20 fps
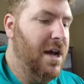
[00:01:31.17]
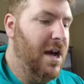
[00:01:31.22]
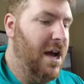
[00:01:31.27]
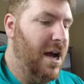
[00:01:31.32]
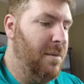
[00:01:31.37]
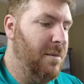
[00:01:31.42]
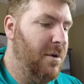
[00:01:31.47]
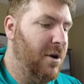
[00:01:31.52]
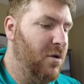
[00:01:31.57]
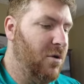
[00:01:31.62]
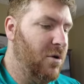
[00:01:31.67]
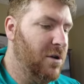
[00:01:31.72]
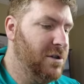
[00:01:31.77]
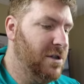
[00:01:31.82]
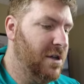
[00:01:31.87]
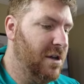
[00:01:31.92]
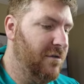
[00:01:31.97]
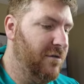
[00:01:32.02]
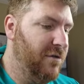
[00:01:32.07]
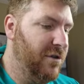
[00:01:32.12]
I'm of course
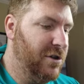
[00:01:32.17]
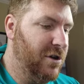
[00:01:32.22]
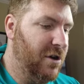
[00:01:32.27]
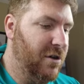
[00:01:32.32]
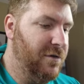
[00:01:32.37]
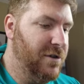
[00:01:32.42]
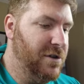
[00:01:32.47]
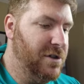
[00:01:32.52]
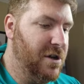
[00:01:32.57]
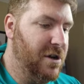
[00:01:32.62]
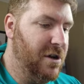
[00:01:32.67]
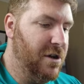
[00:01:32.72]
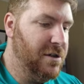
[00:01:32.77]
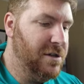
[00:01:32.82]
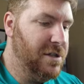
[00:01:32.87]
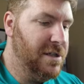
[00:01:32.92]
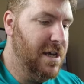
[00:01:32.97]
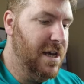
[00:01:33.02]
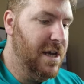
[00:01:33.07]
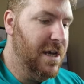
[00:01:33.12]
looking for Dolphins
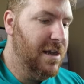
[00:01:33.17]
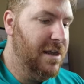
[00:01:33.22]
cards.